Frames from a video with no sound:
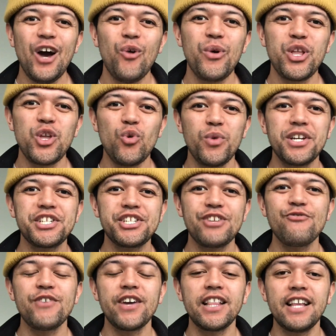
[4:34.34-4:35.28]
When you wish
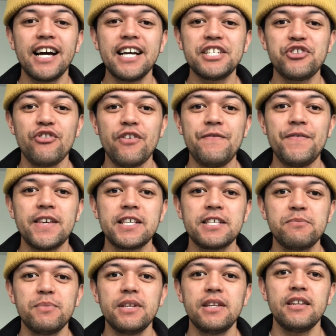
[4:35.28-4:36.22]
to realize your
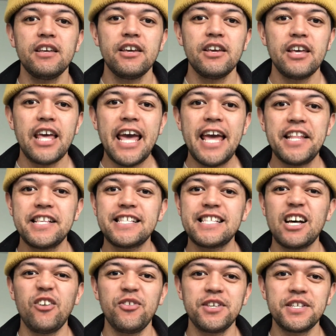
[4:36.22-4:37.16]
investment and
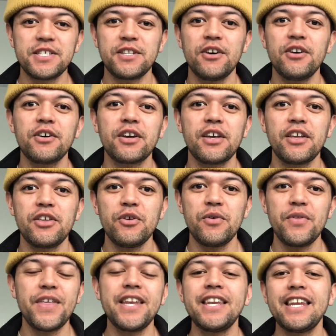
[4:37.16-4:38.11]
sell the stock,
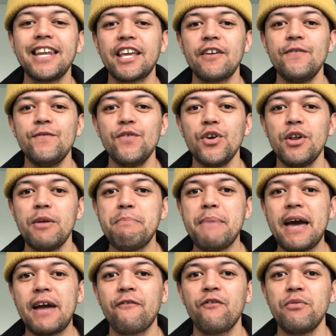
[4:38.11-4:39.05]
you'll then need to convert it
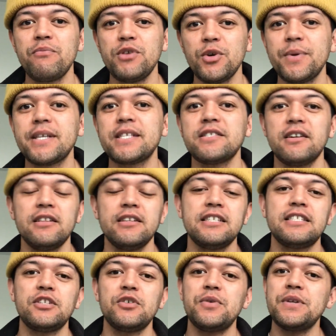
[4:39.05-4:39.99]
back from US
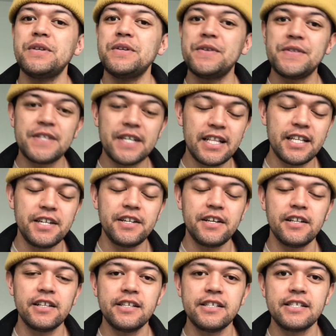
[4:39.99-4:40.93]
dollars to New Zealand
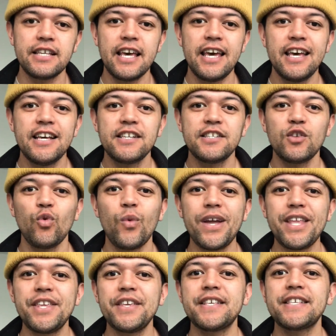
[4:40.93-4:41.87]
dollars. So
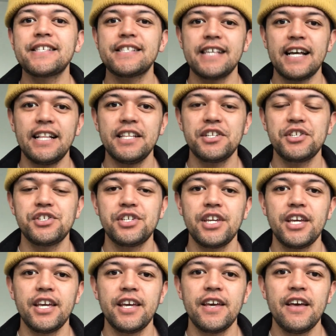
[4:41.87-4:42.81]
when you sell a
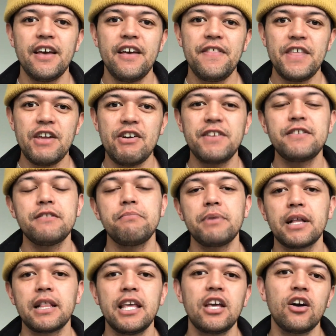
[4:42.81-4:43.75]
share, there are
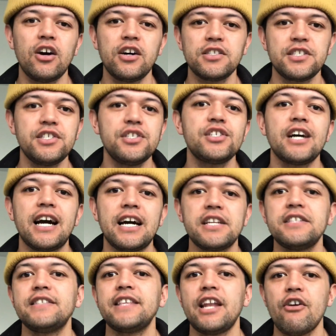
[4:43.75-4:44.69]
typically costs and
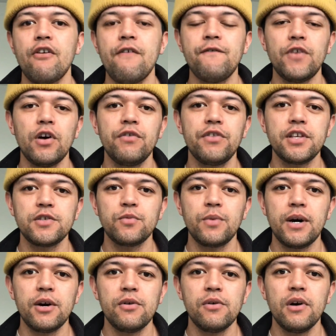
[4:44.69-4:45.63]
charges that are involved as
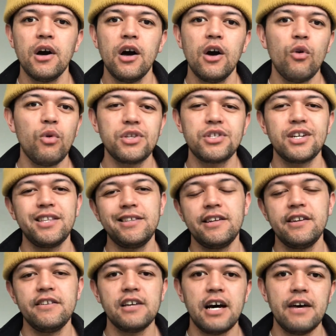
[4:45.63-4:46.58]
well, which I
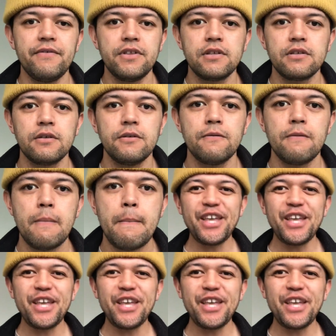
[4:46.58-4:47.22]
didn't dive into